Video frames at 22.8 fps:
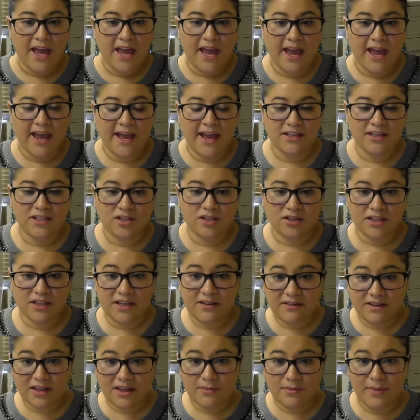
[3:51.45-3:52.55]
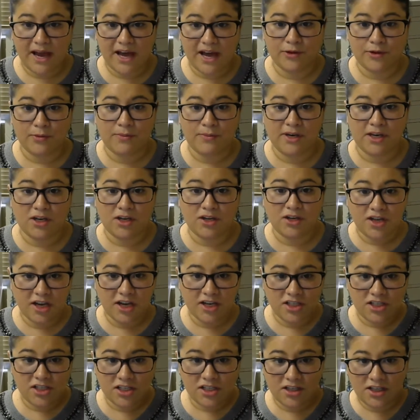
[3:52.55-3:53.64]
and you're leaving the bathroom and you're
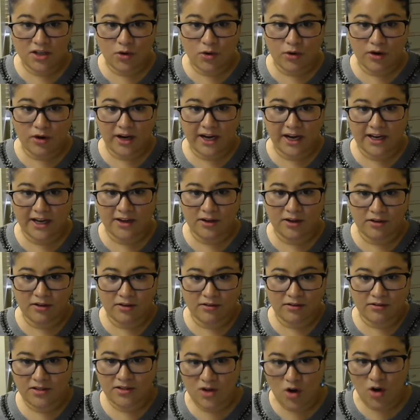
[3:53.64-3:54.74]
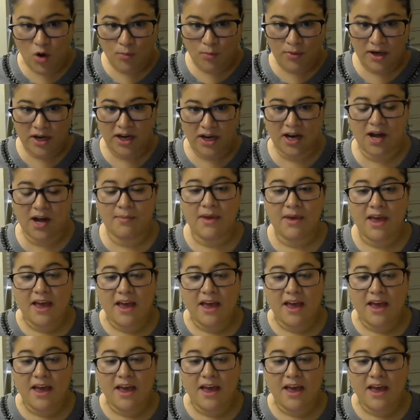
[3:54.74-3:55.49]
touching the door handle to open it up,